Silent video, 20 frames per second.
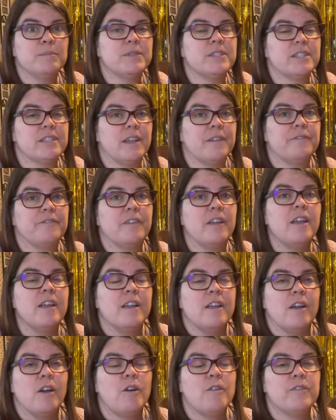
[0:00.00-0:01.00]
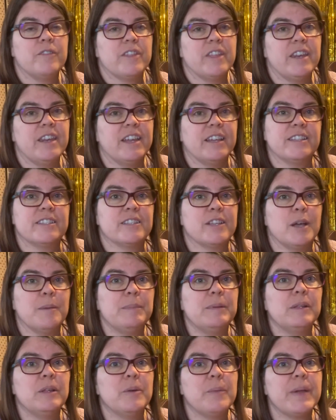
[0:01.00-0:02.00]
stuff over the next
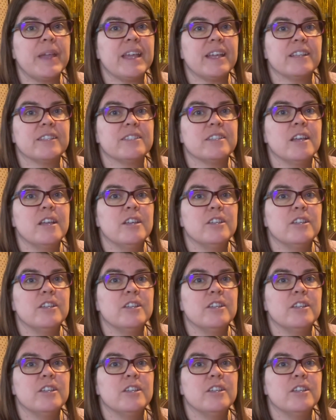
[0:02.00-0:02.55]
couple of weeks.